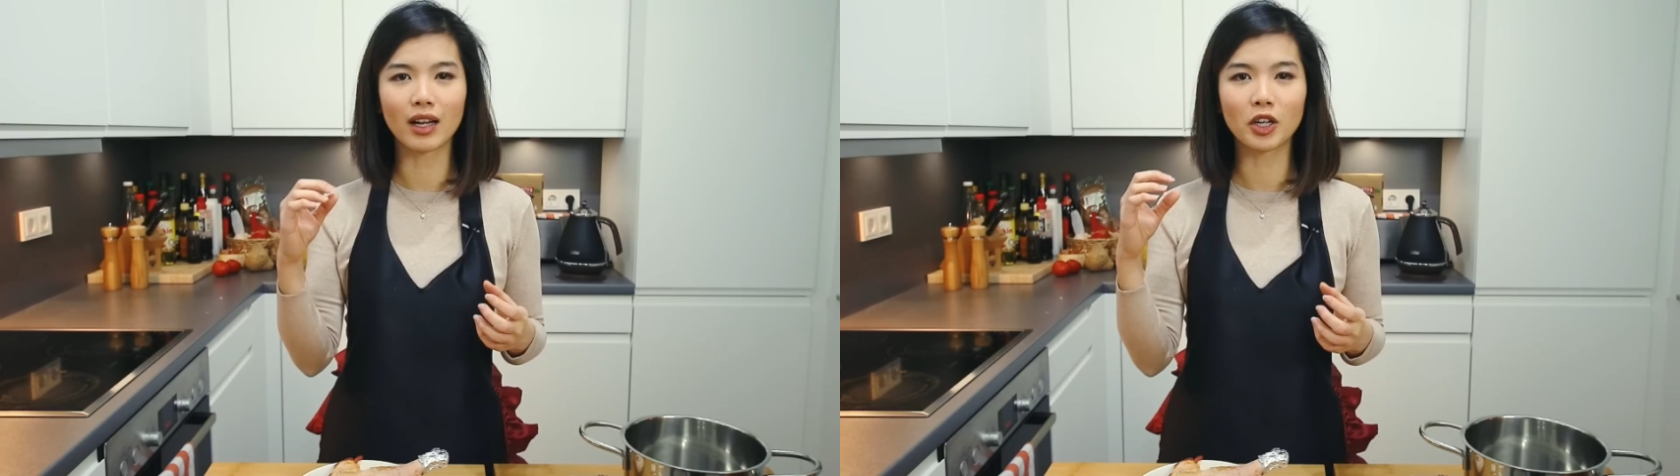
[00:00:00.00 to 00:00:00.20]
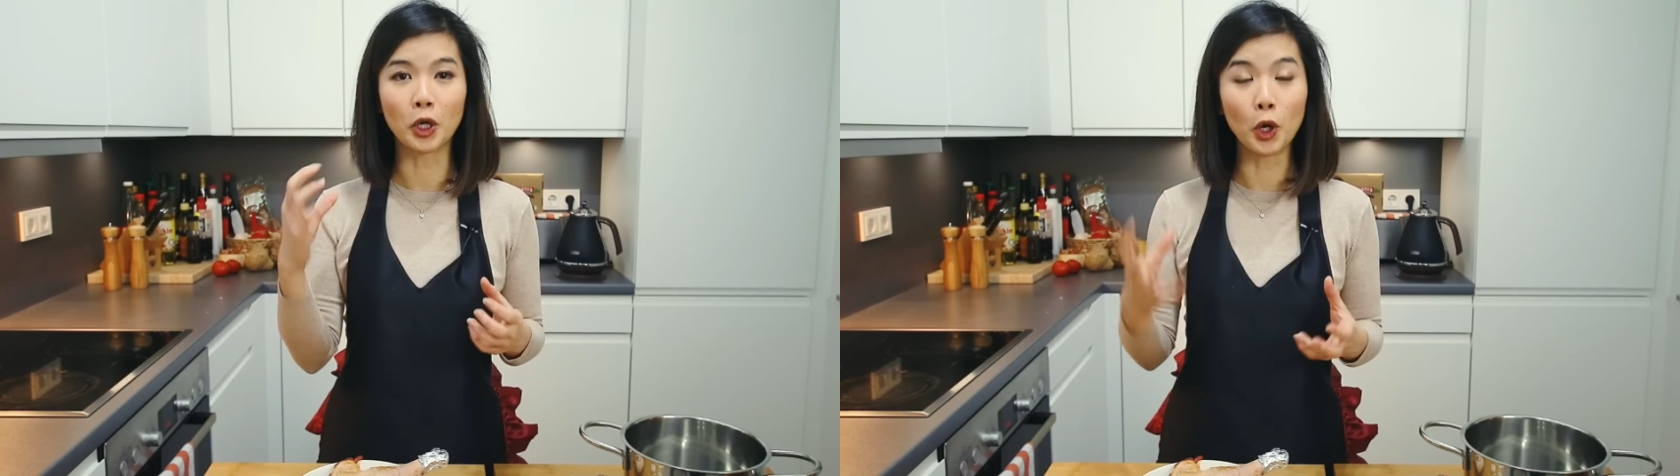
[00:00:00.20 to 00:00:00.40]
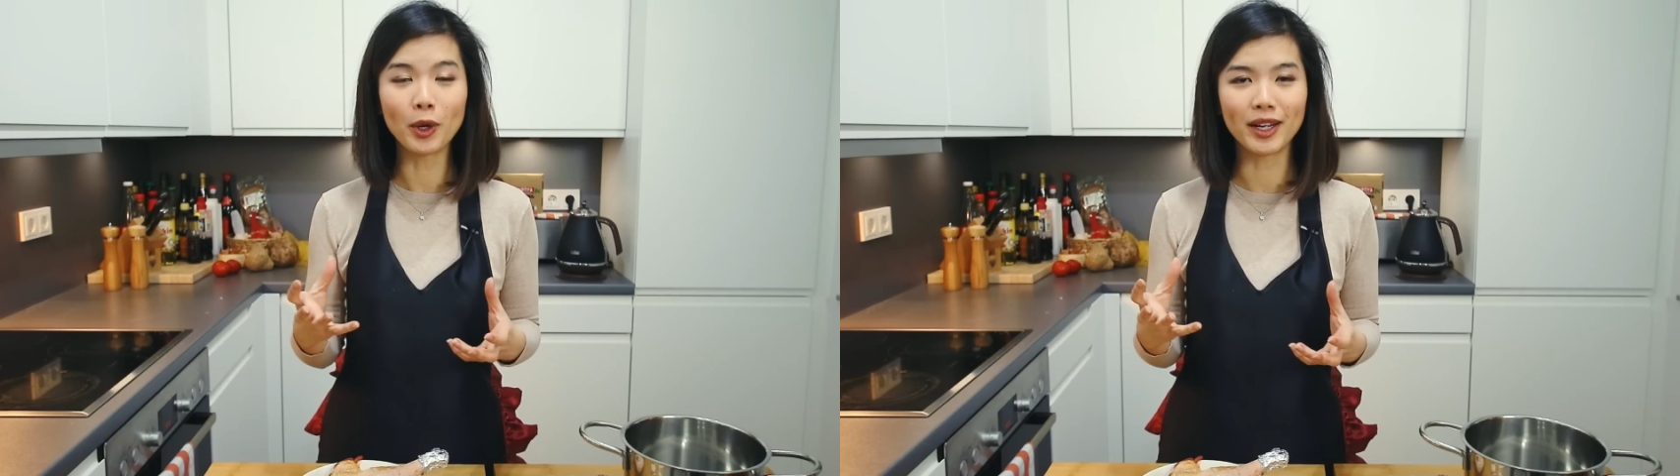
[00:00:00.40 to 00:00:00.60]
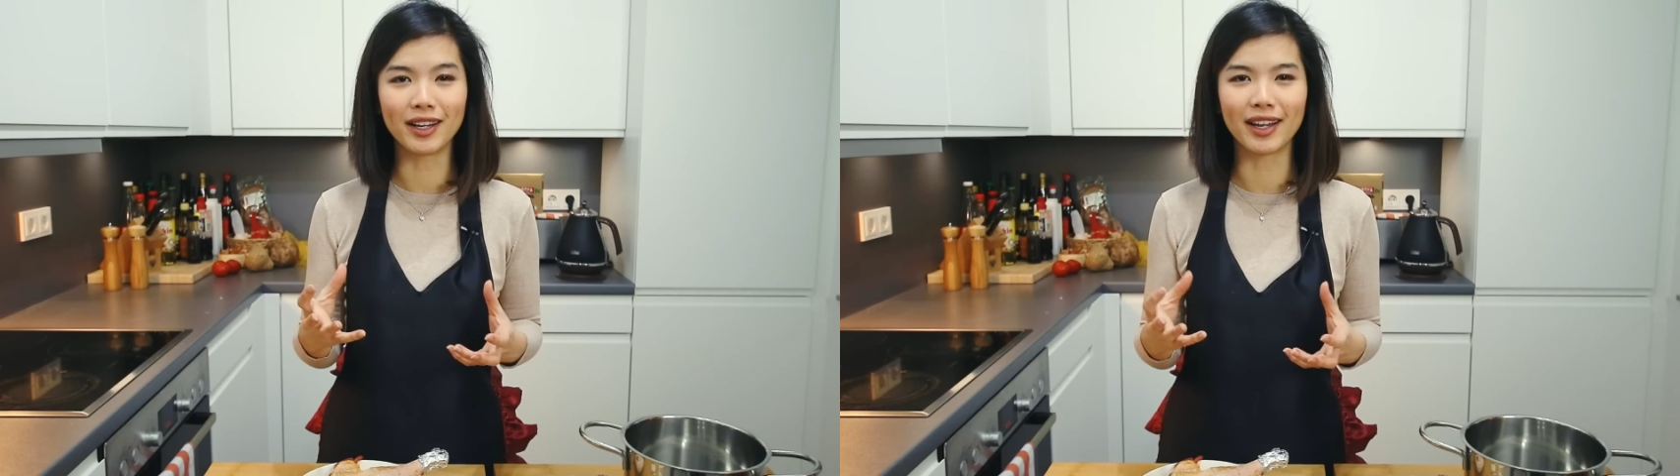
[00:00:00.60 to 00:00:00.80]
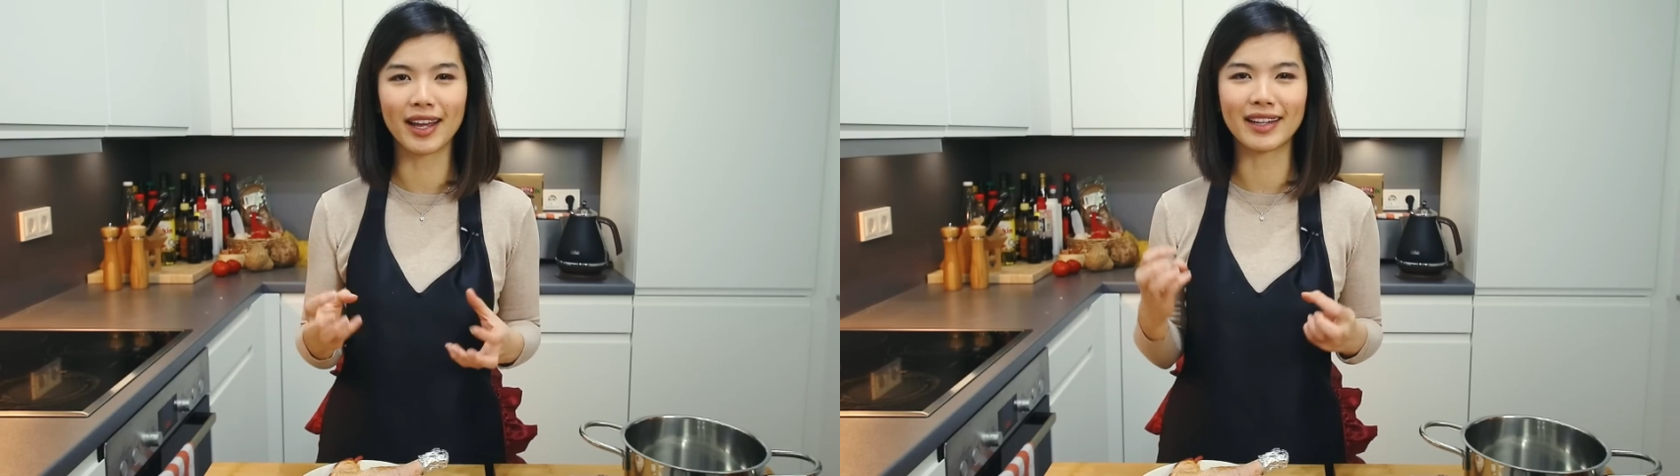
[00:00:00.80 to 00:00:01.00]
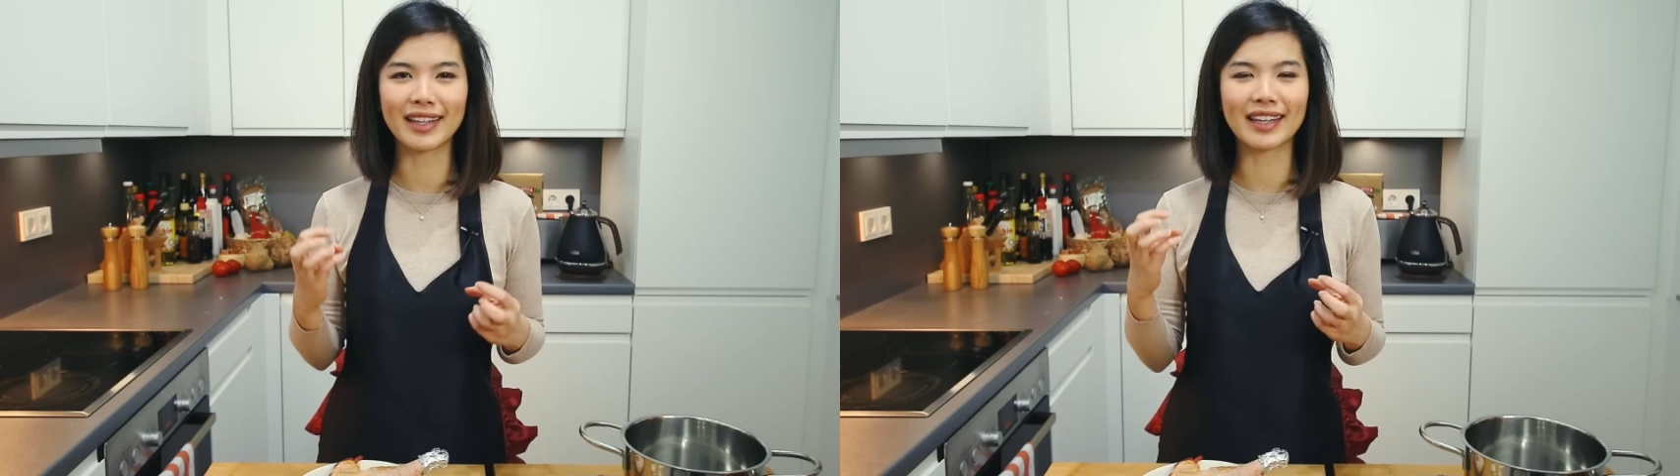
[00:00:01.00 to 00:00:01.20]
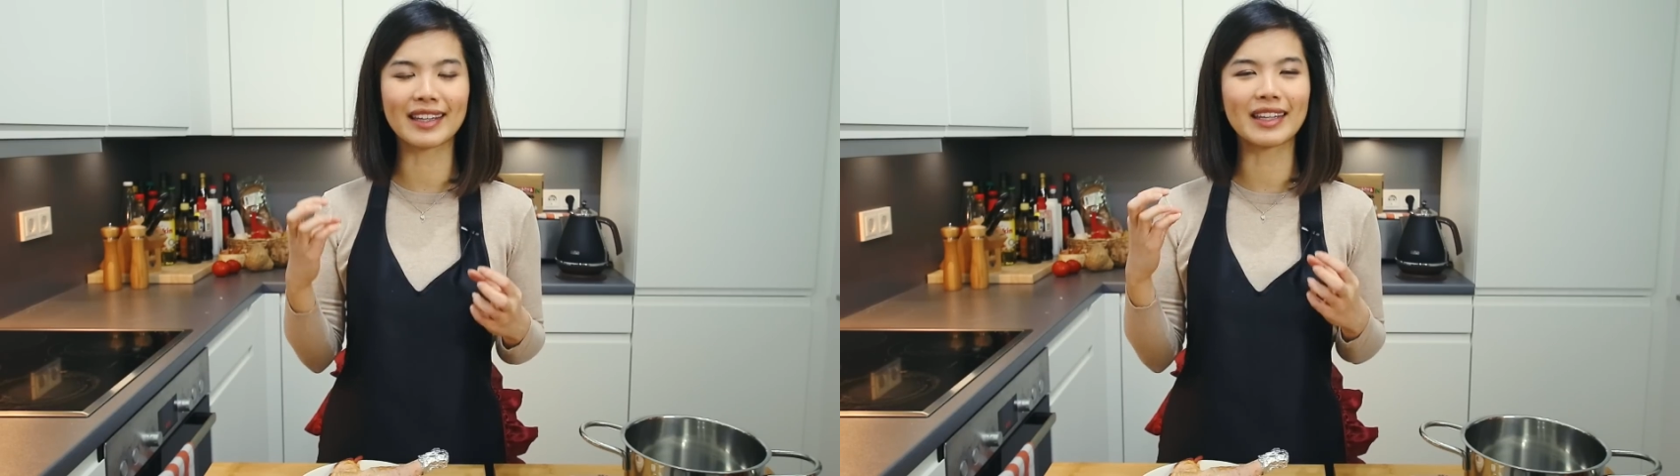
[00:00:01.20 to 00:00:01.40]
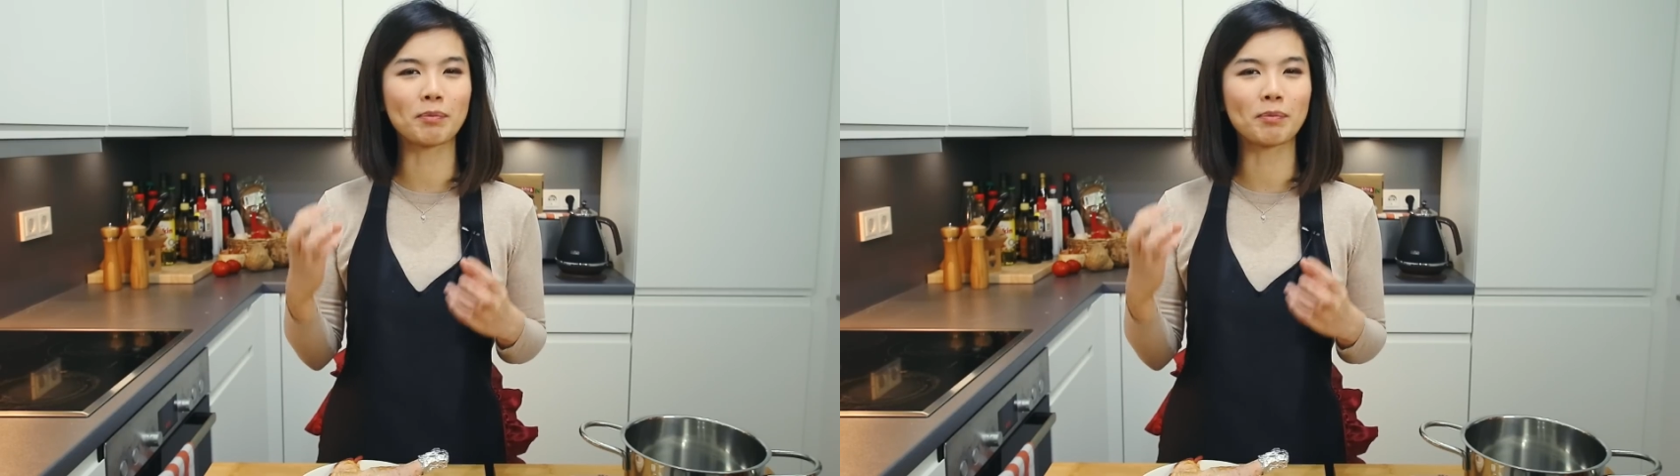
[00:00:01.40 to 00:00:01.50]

Knödel, and this is